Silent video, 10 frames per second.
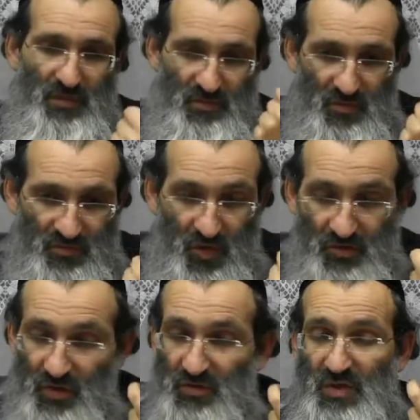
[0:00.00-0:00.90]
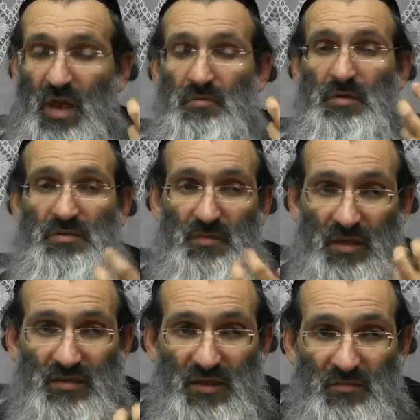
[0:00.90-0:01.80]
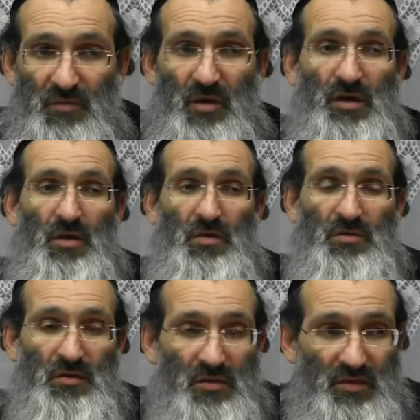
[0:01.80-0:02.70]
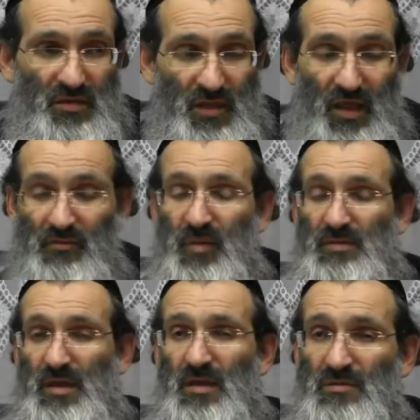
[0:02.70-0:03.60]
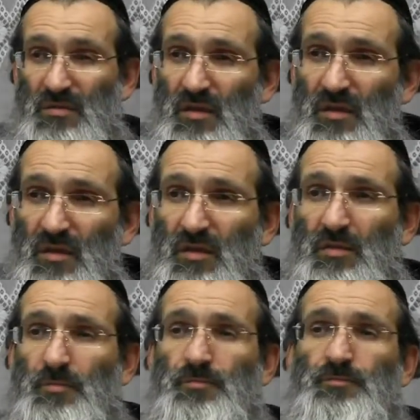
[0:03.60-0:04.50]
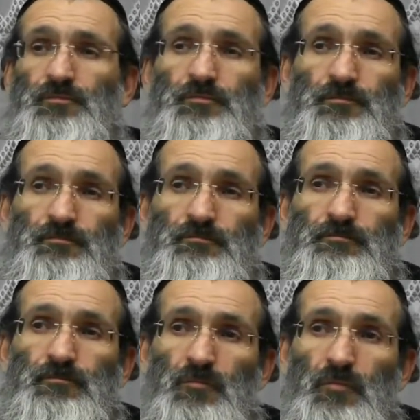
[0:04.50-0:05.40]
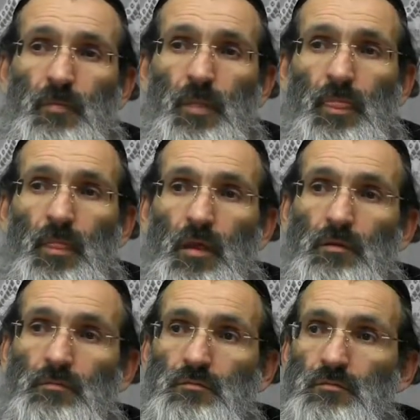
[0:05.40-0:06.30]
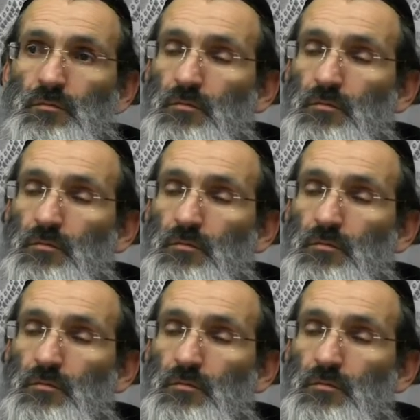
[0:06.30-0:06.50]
even though it's hard to understand, because be'etzem, a cotton is labadas. You said bar mitzvah twice now. Where's this got?